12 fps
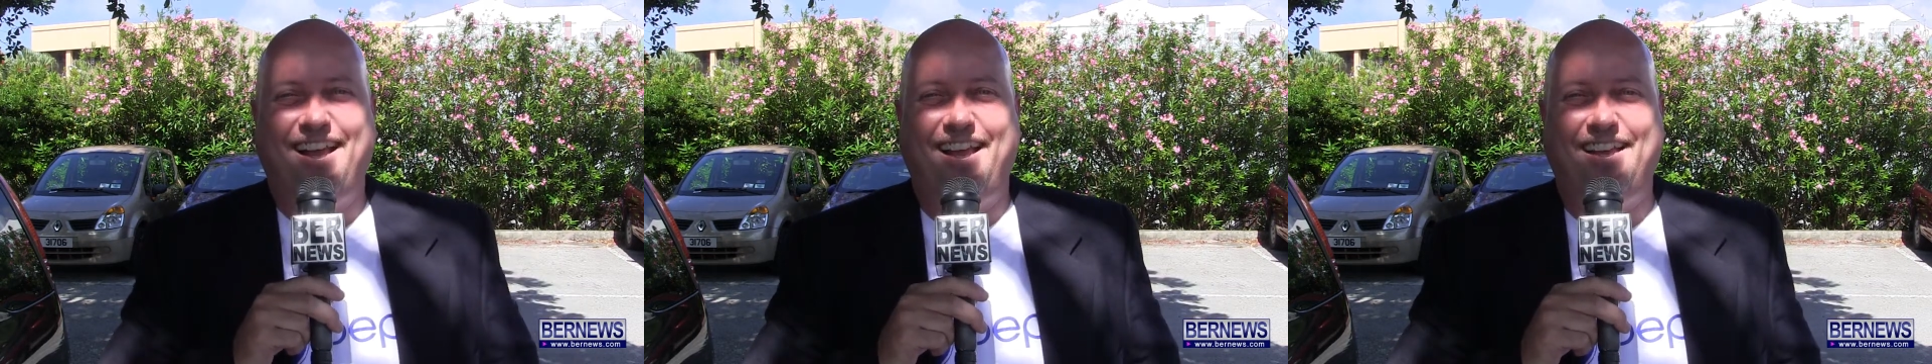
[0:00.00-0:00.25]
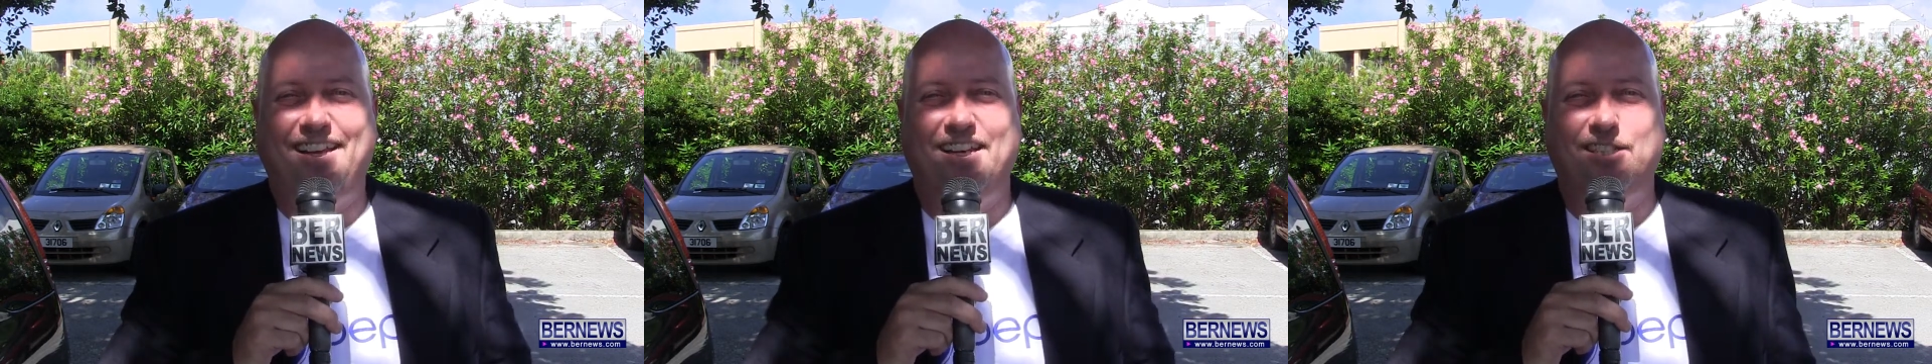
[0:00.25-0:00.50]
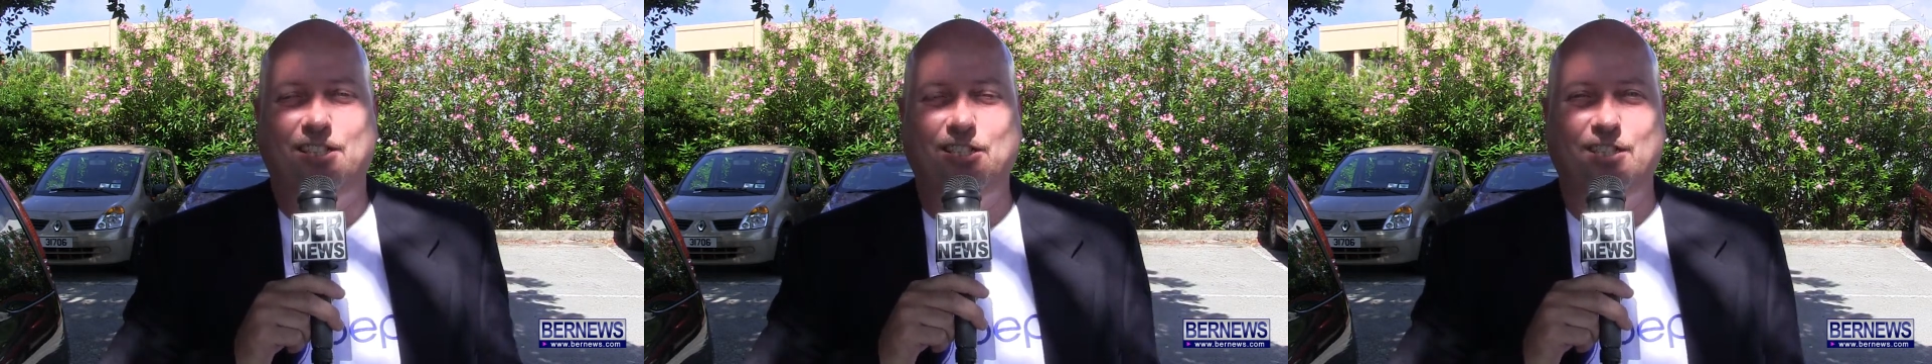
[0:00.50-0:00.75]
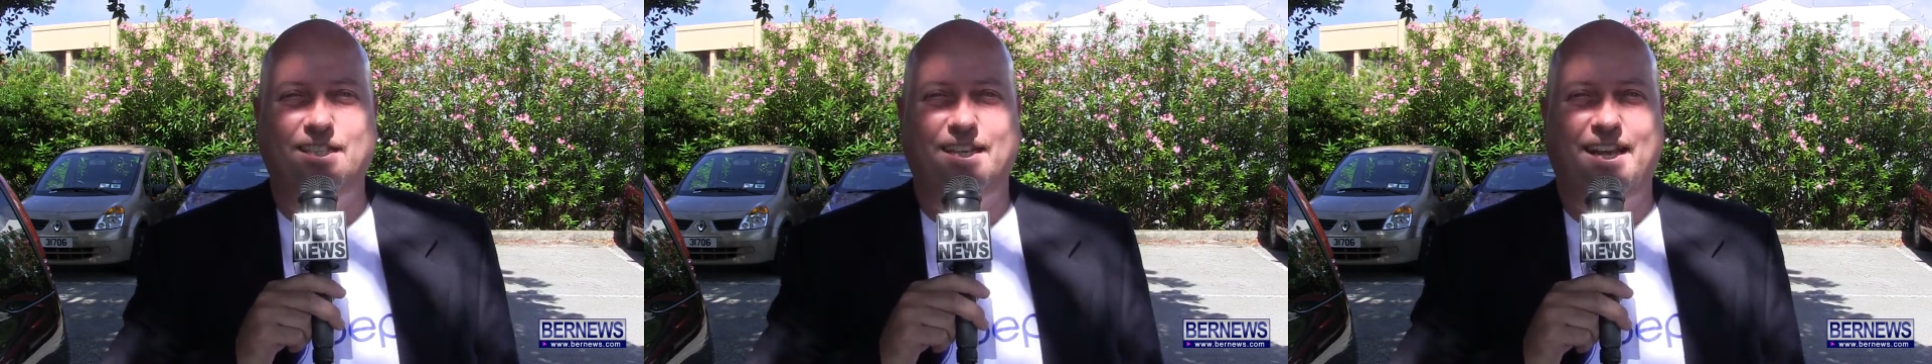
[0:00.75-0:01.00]
And in
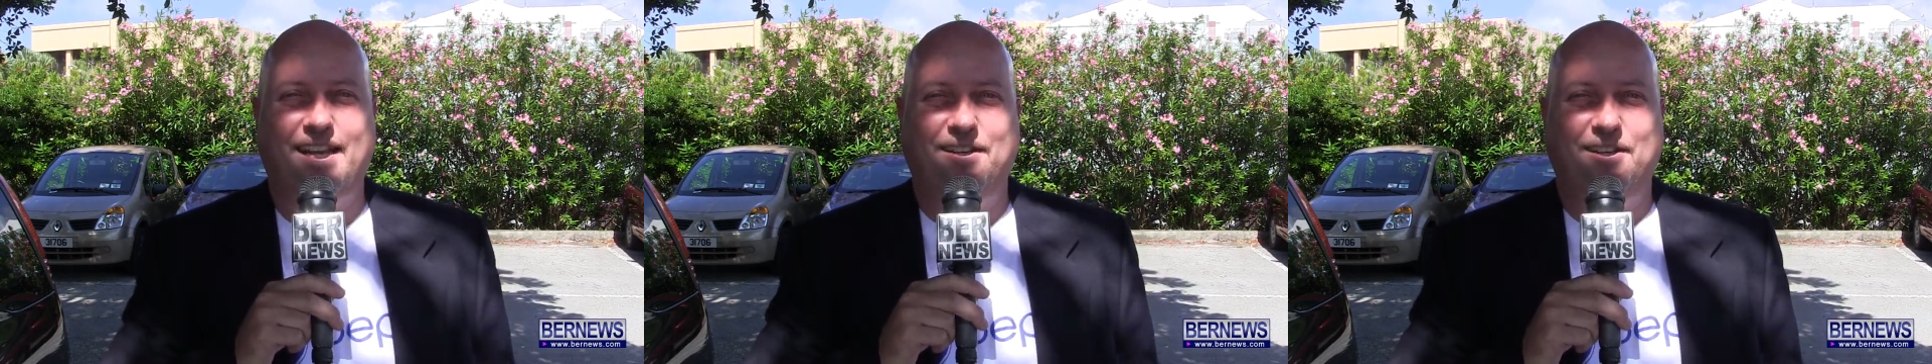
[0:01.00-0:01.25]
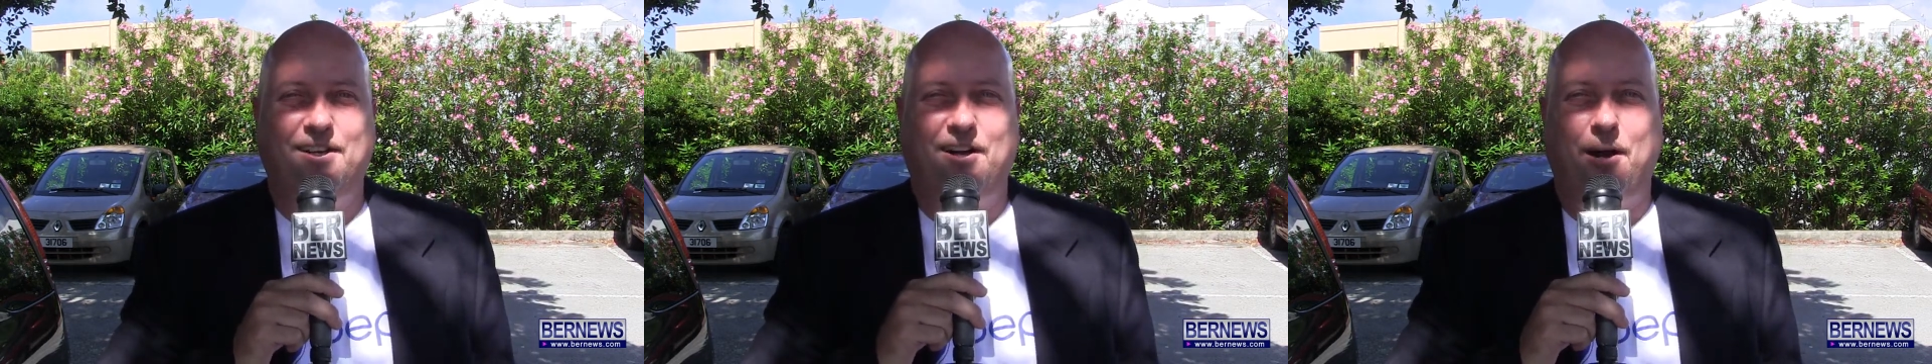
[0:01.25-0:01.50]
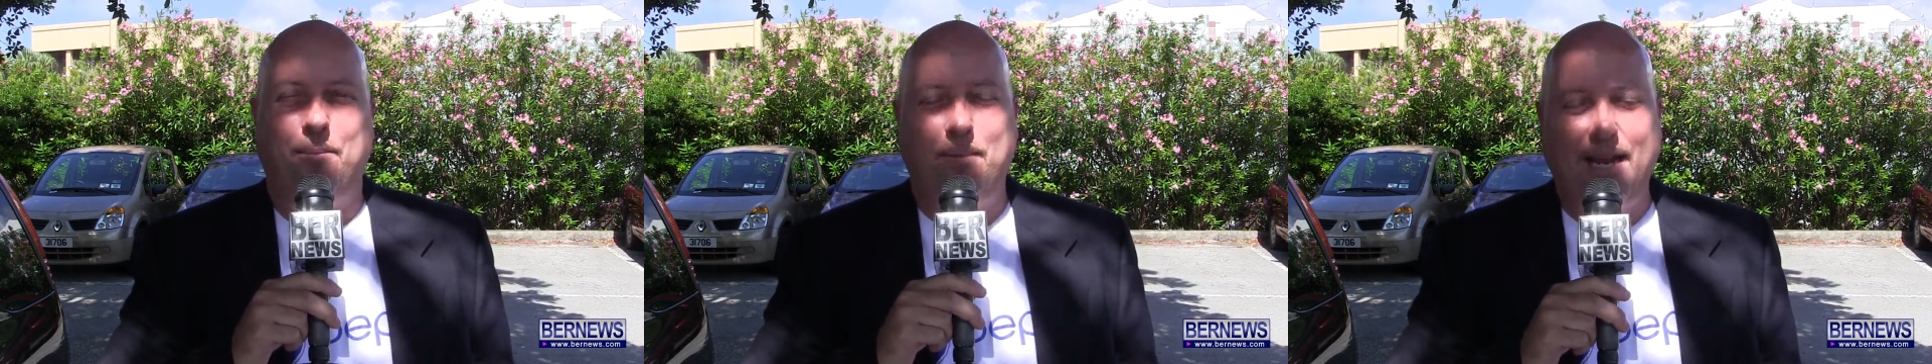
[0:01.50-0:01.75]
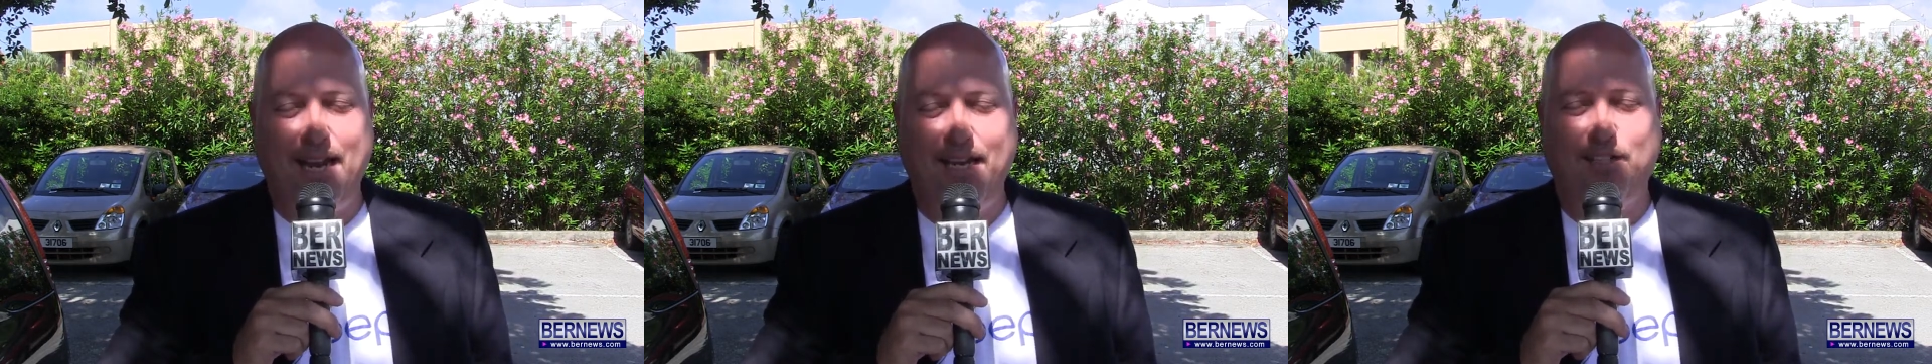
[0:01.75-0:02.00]
addition to that, our
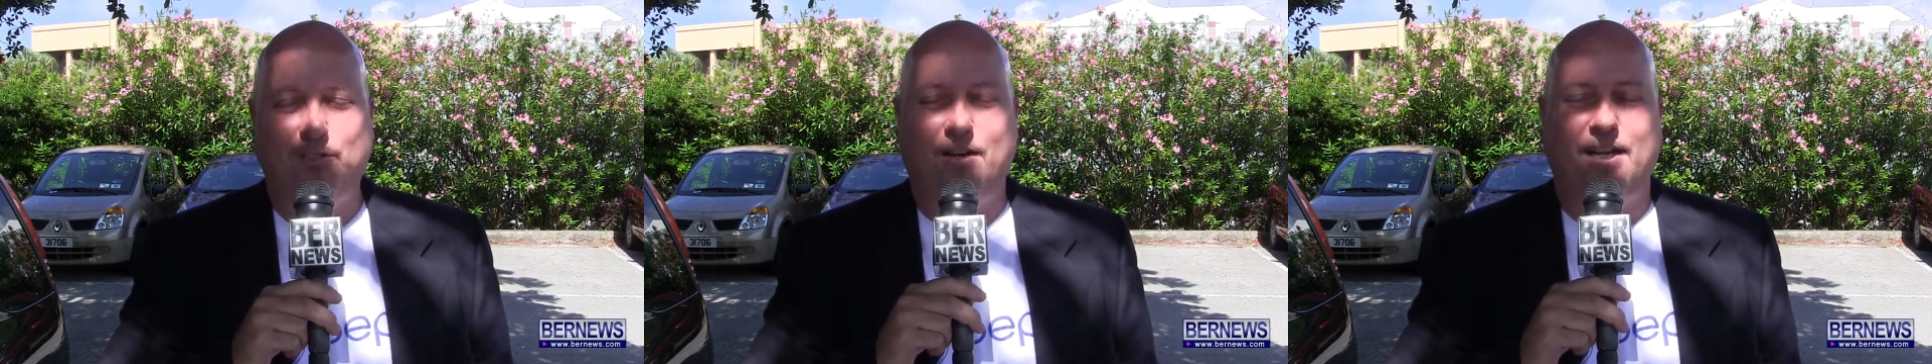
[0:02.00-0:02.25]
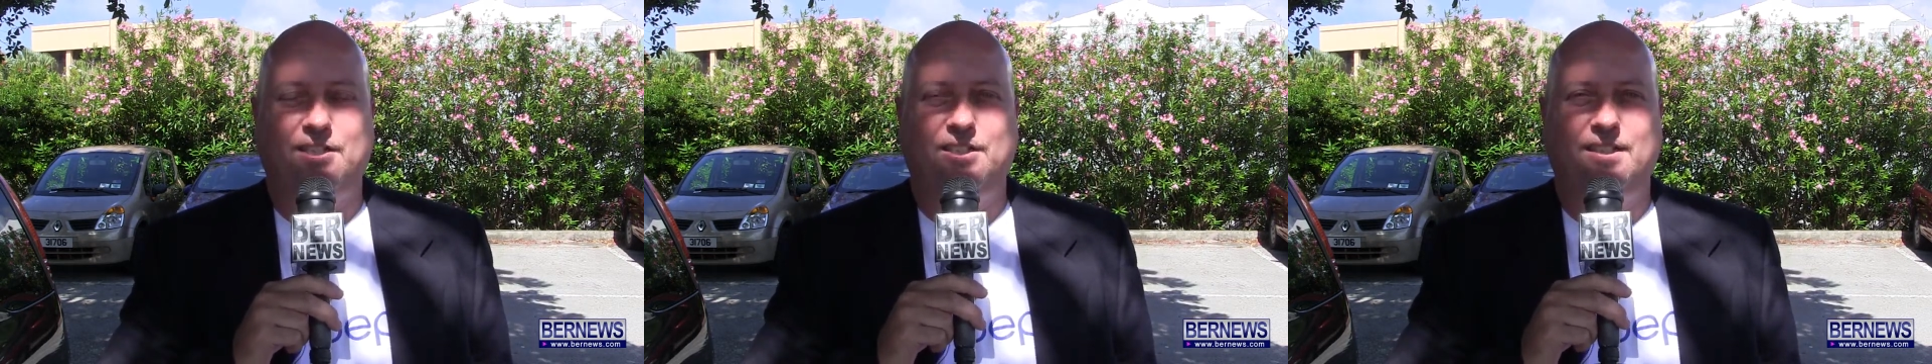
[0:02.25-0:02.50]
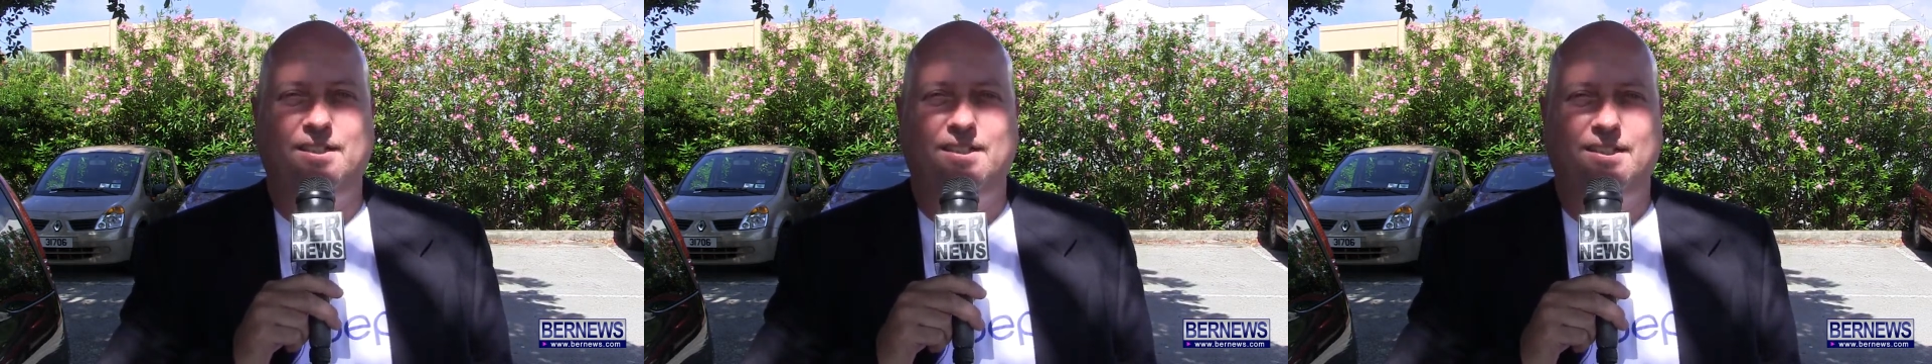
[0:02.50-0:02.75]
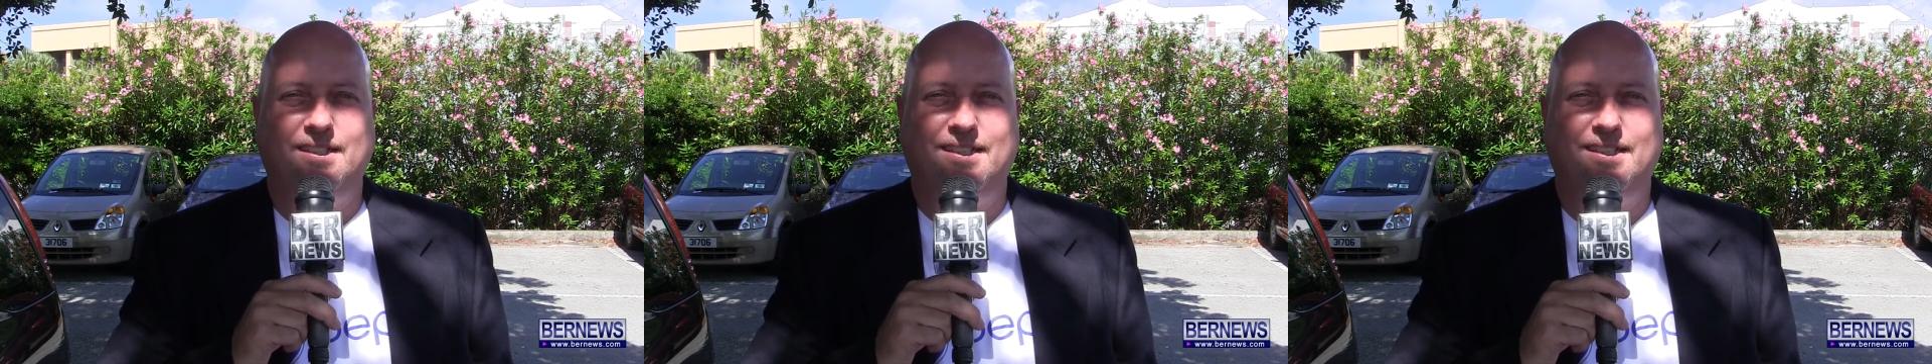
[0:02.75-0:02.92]
main attraction